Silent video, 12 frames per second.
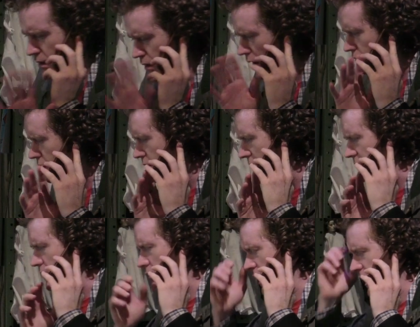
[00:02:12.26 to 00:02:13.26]
in the role
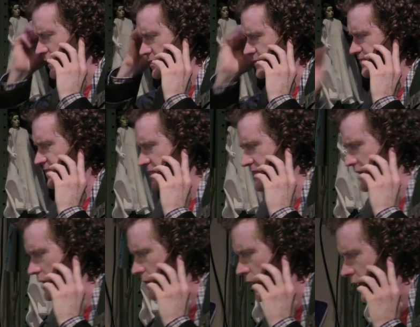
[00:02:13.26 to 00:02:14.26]
of Jason.
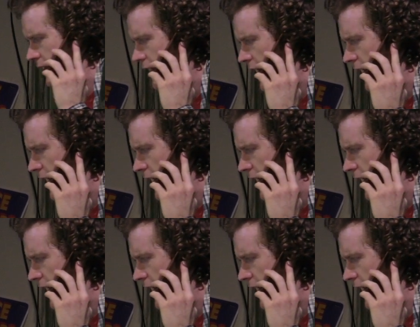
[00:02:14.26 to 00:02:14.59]
I remember